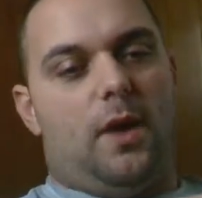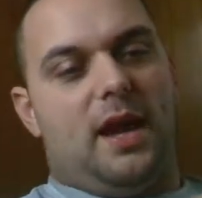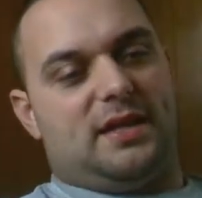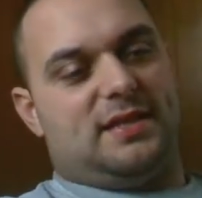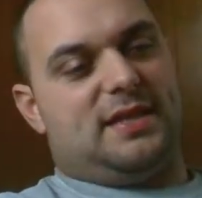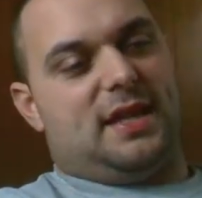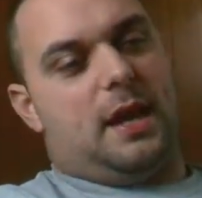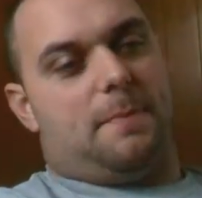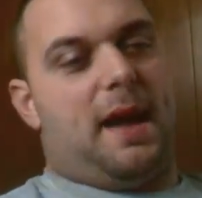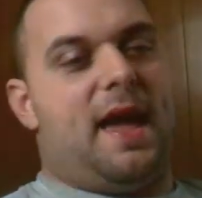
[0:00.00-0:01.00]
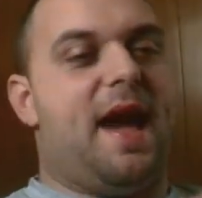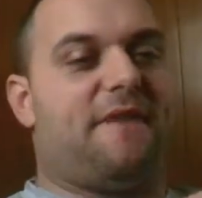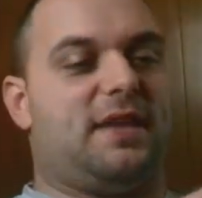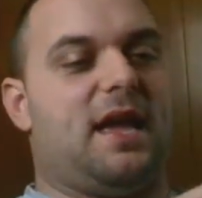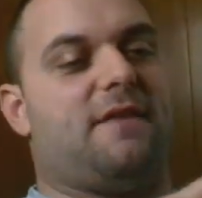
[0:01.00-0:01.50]
it's set up, I
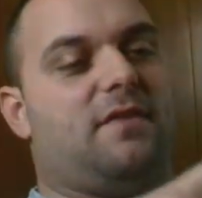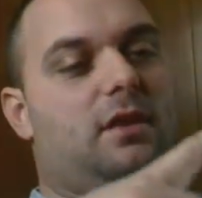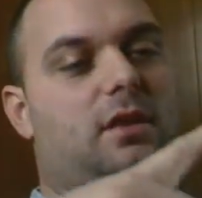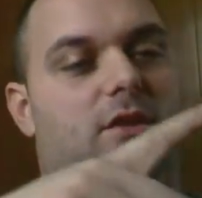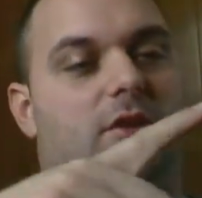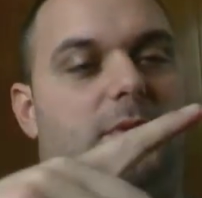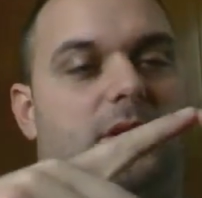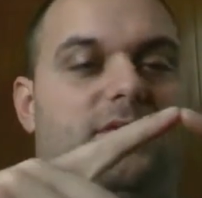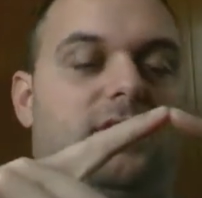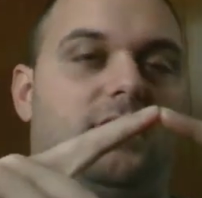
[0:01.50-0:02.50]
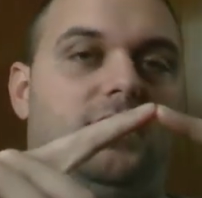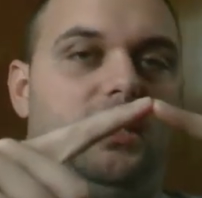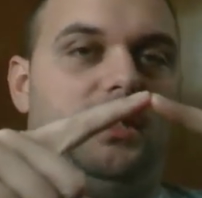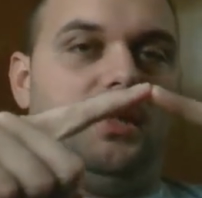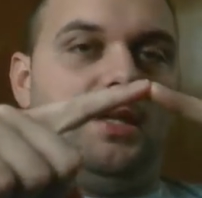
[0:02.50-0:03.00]
have to have a little bit of a
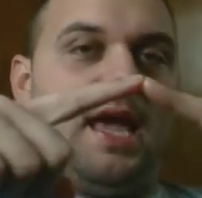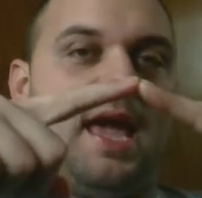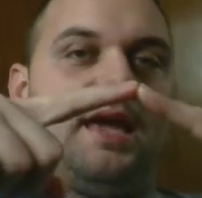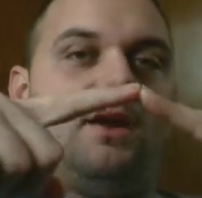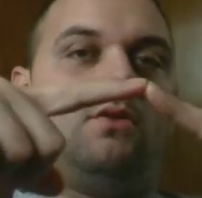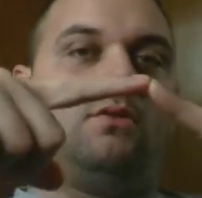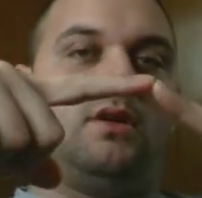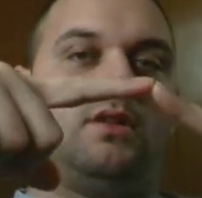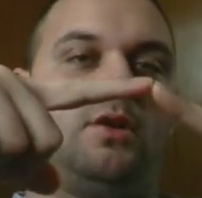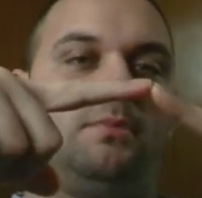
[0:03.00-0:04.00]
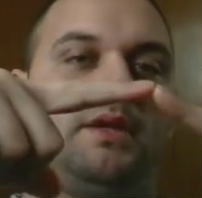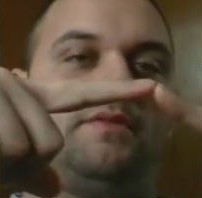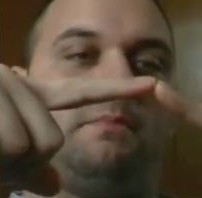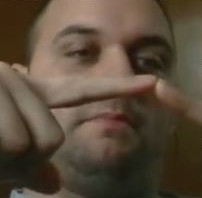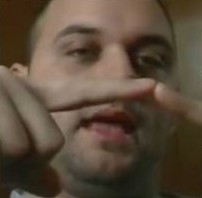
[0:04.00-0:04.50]
angle, a little bit of
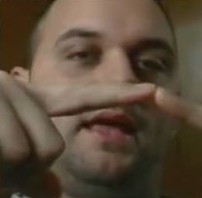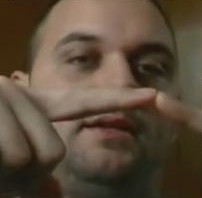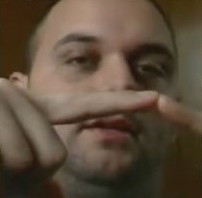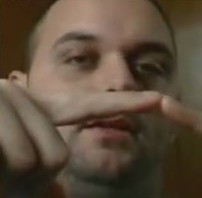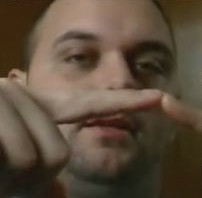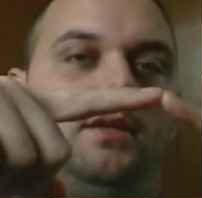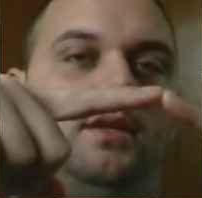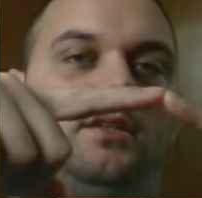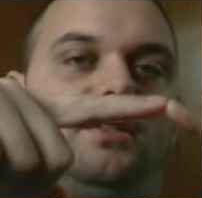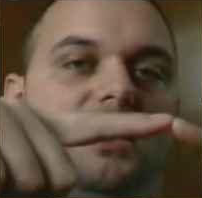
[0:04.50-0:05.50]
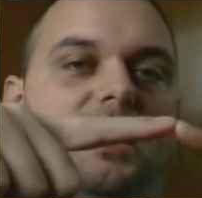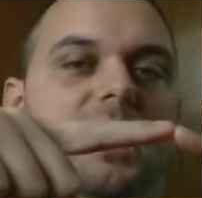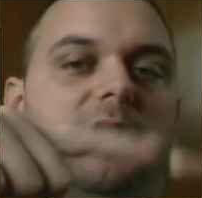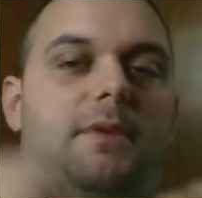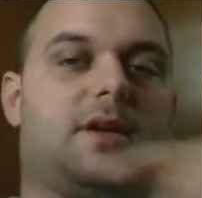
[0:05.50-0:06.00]
a bend to
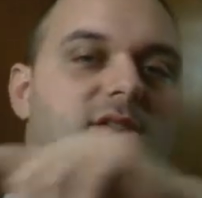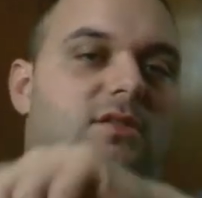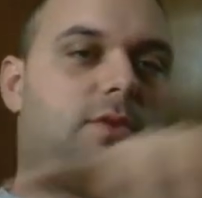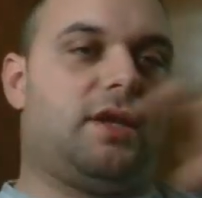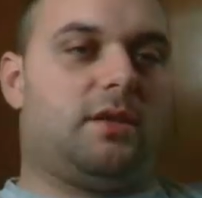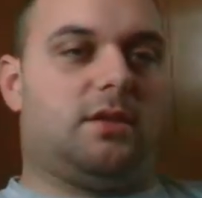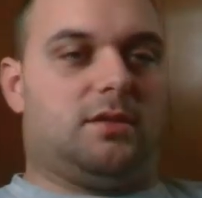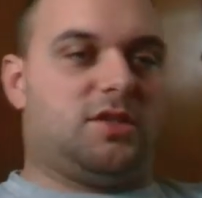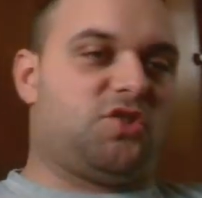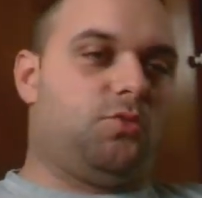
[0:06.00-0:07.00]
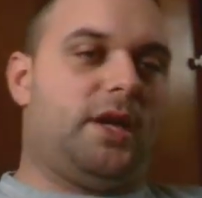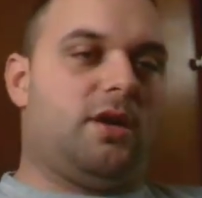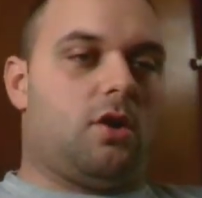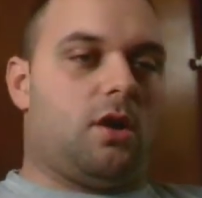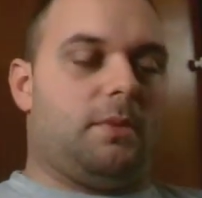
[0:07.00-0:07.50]
get it, because of the way the swing
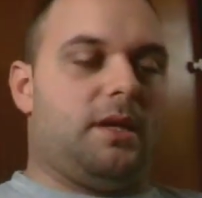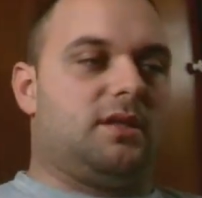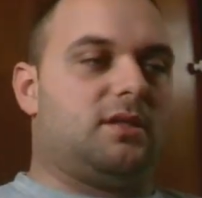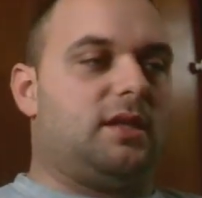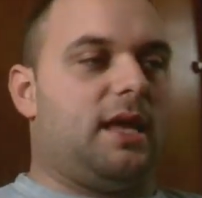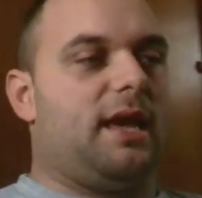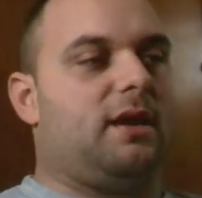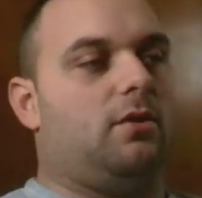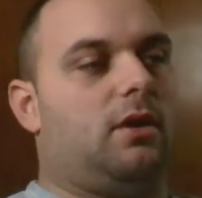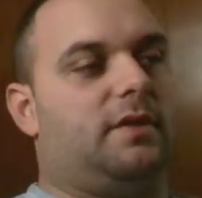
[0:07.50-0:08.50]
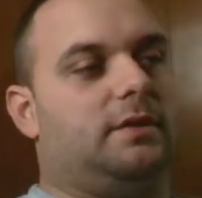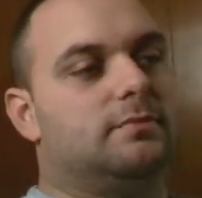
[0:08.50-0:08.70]
arm is, the angle of it,